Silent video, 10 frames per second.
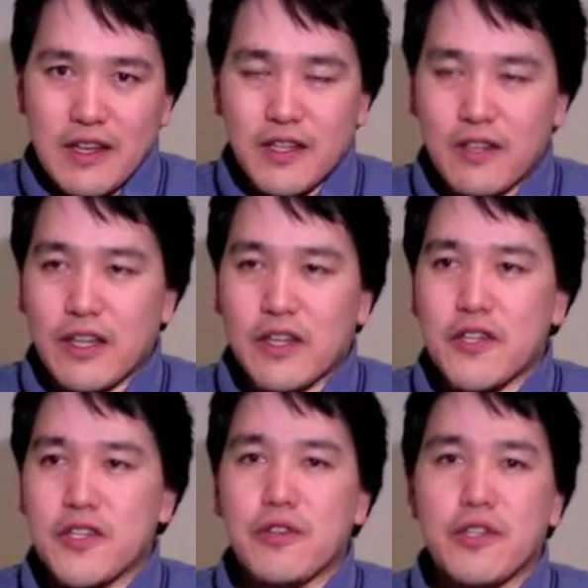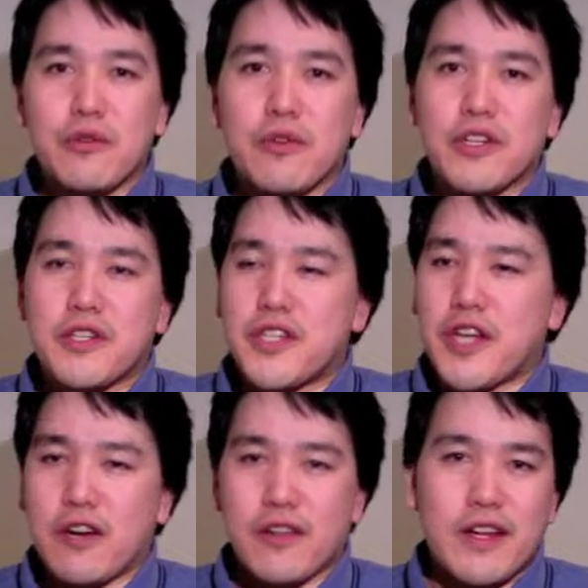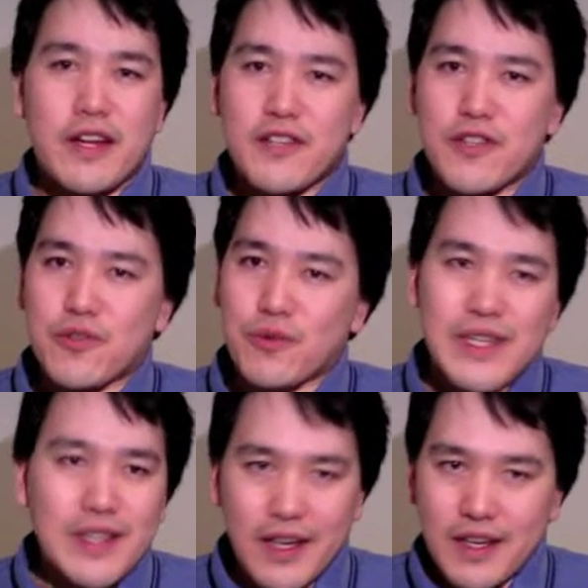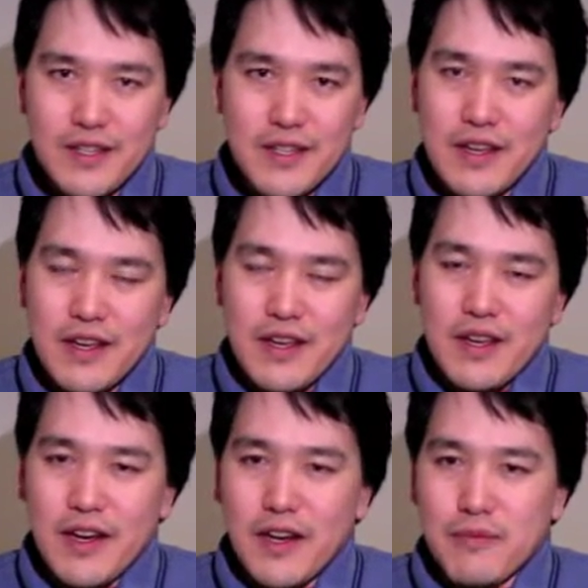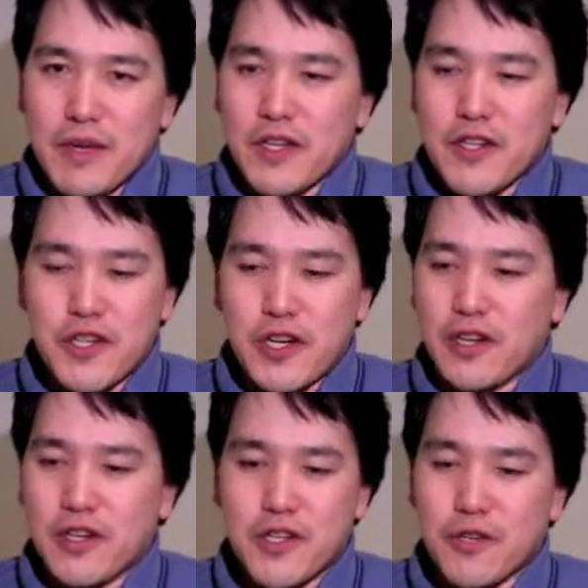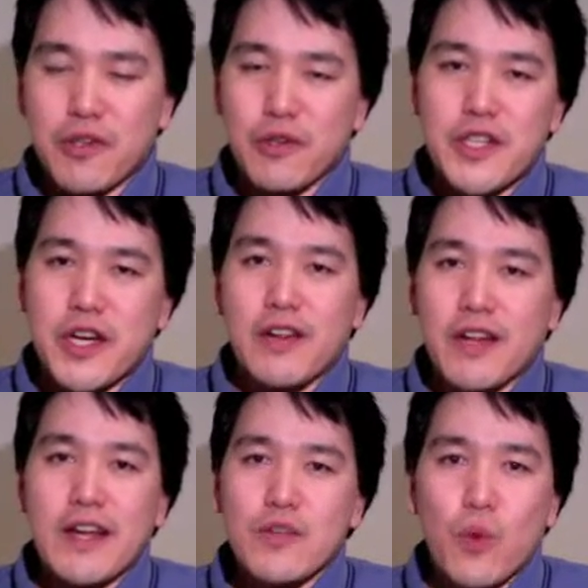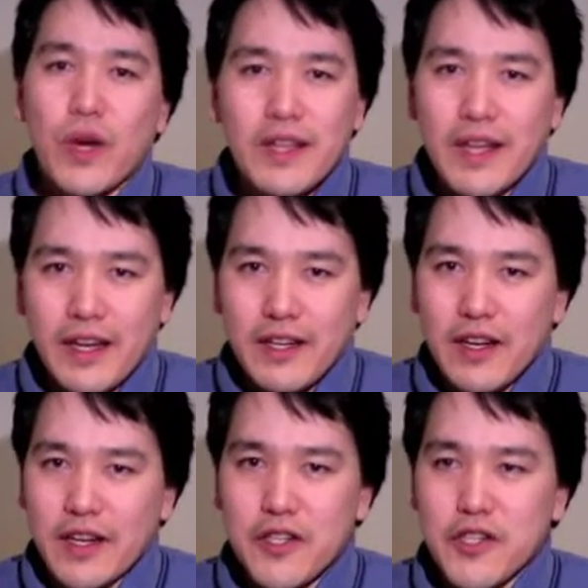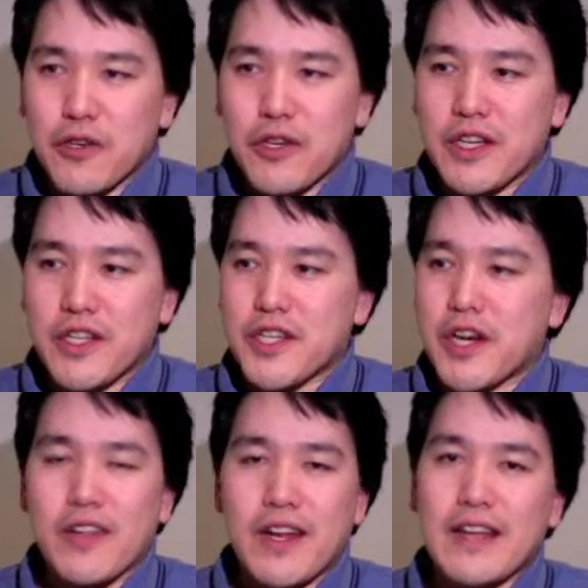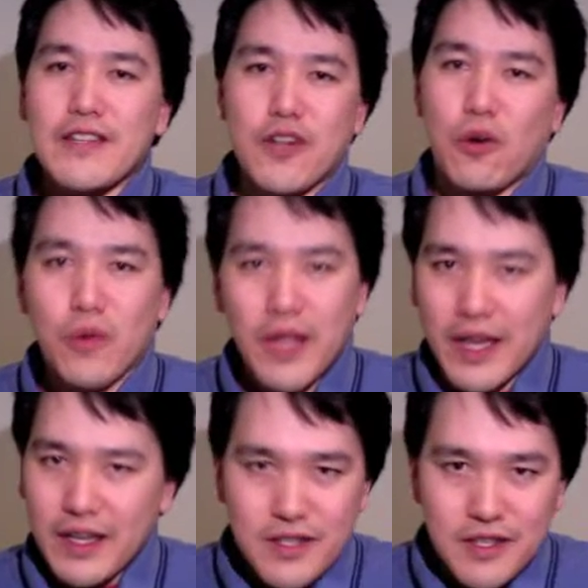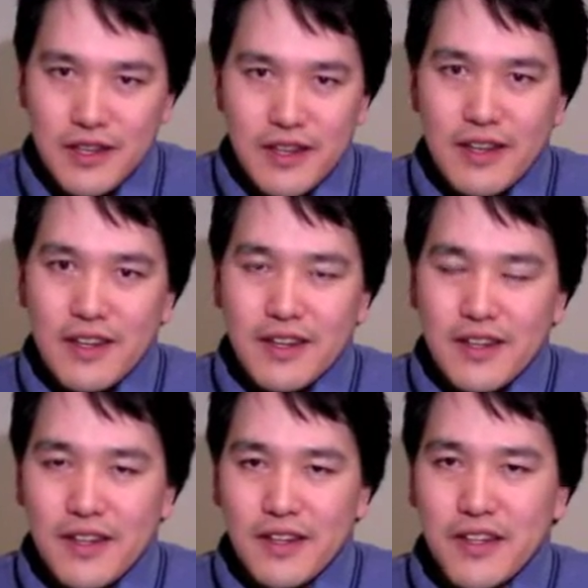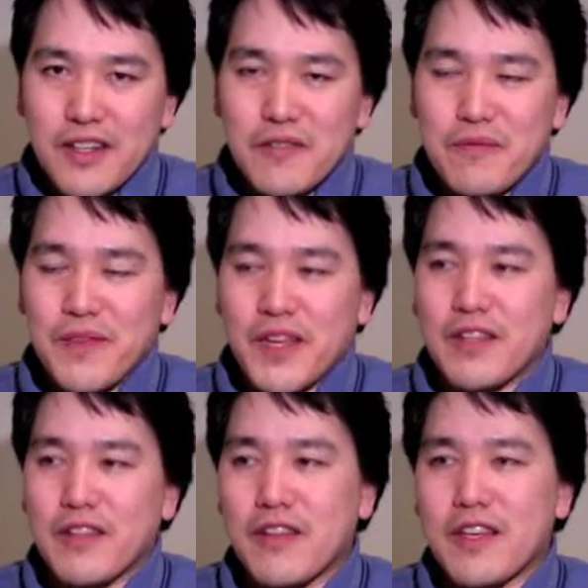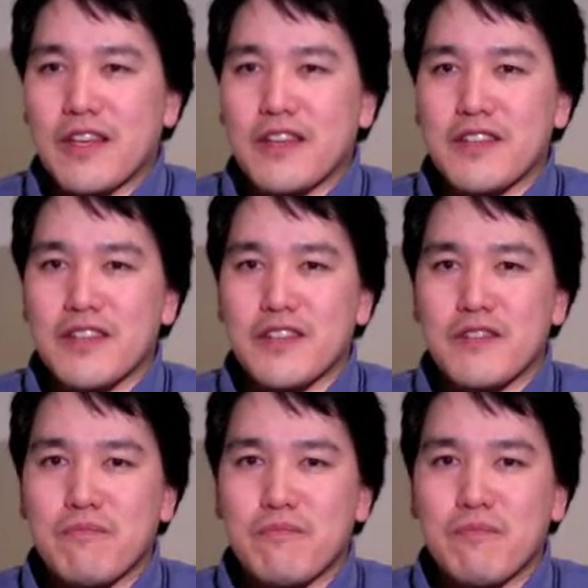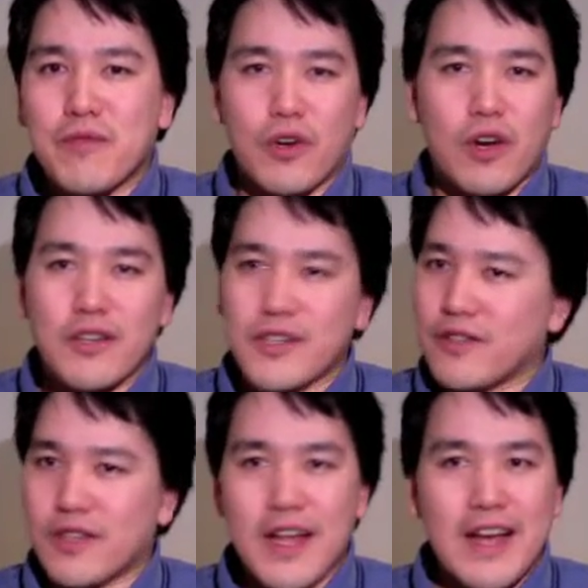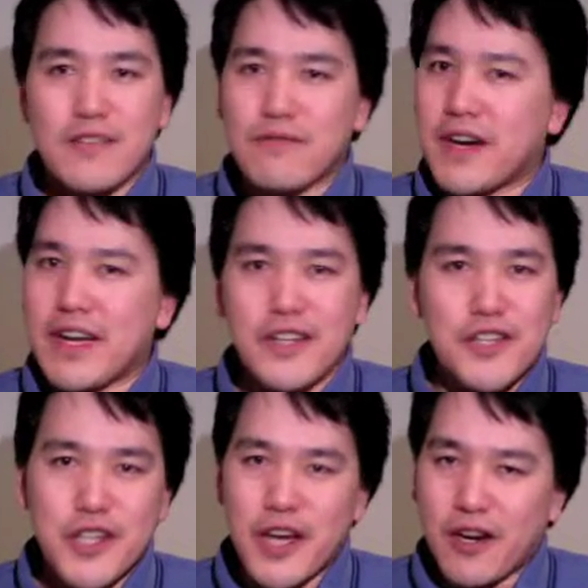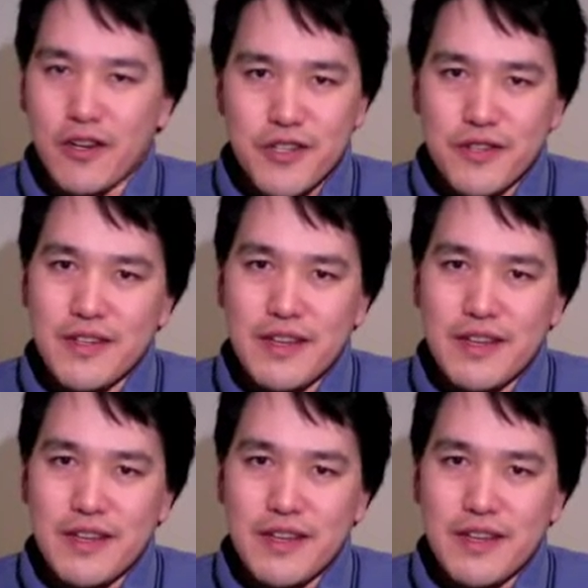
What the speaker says: I could show you a chair that has 3 legs. I could show you a chair that has 1 leg. I could show you a chair that has no legs. All right? And the thing is they're all still classified as chairs.